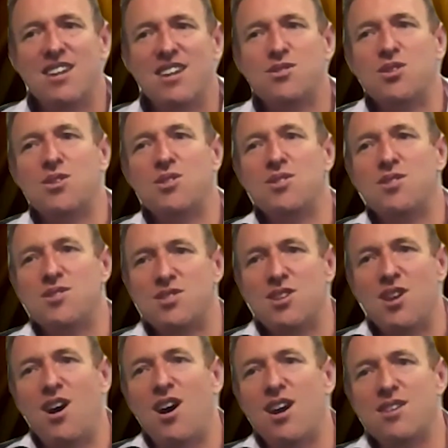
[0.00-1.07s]
a certain
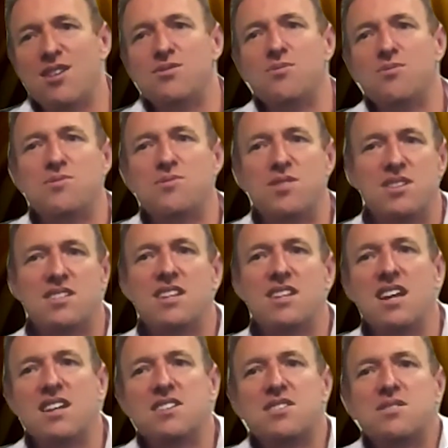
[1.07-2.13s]
size or
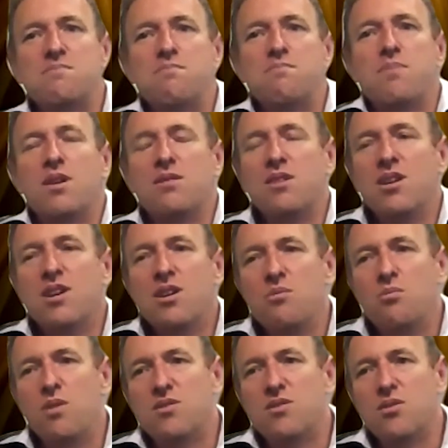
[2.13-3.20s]
success, but
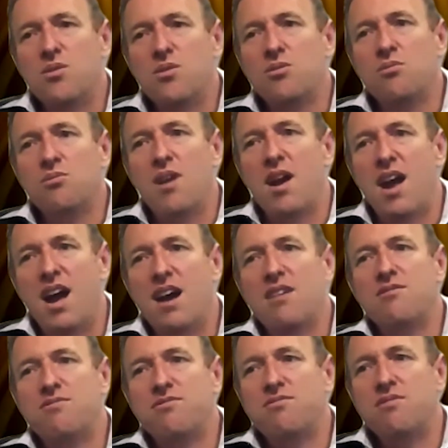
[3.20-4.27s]
we do
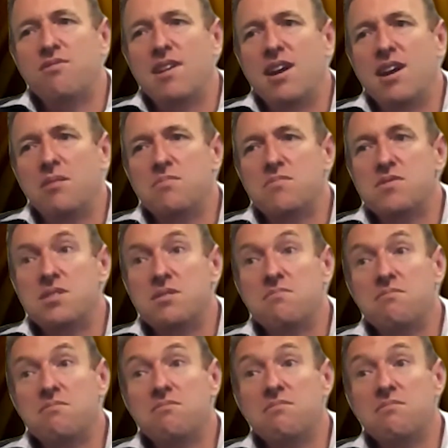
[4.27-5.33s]
have
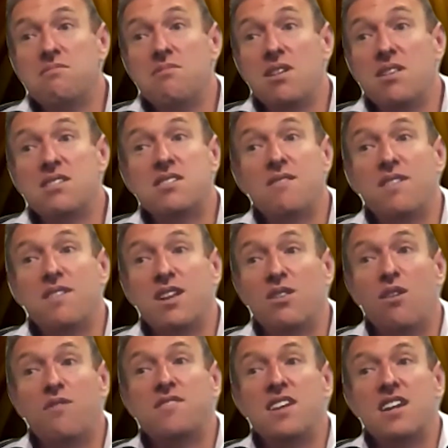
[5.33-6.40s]
some relatively
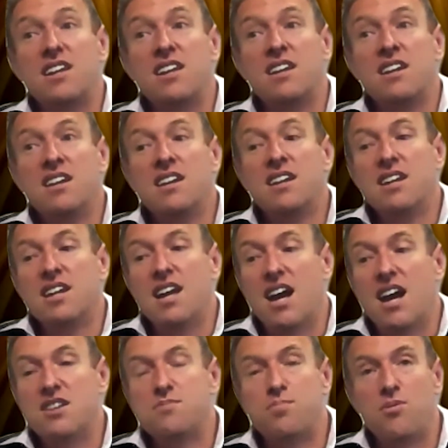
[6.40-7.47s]
lofty
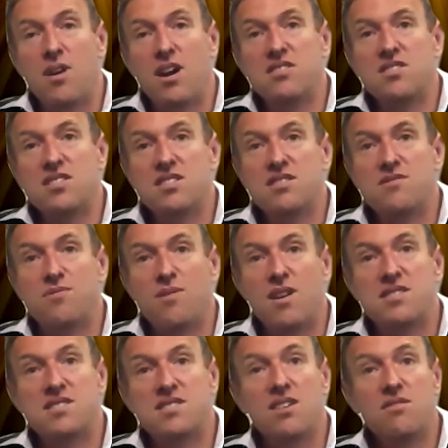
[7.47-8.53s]
aspirations for
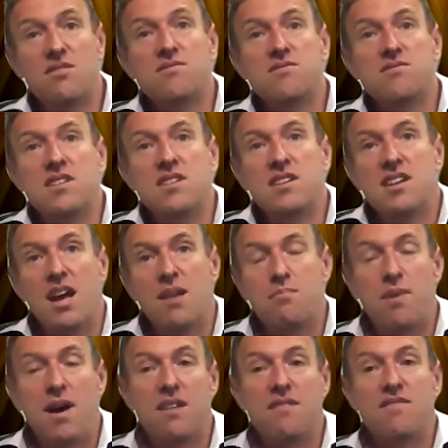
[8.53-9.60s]
ourselves. And
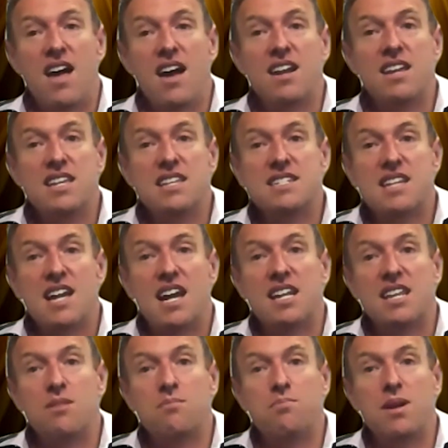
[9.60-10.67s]
part of that is
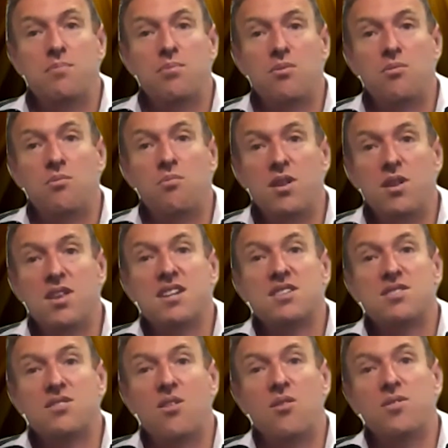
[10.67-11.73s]
taking the people with
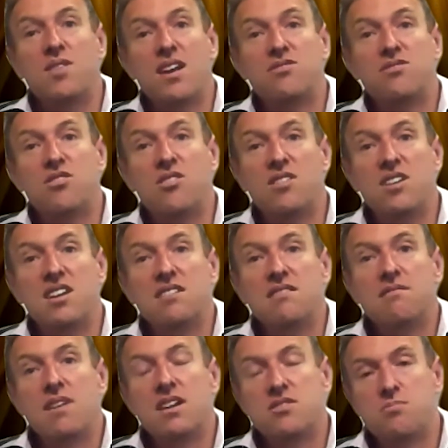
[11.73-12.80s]
us on that journey
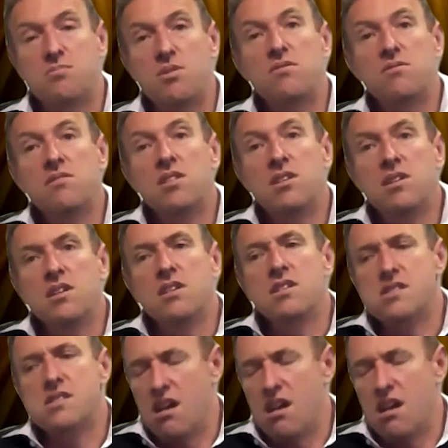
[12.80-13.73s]
as well. So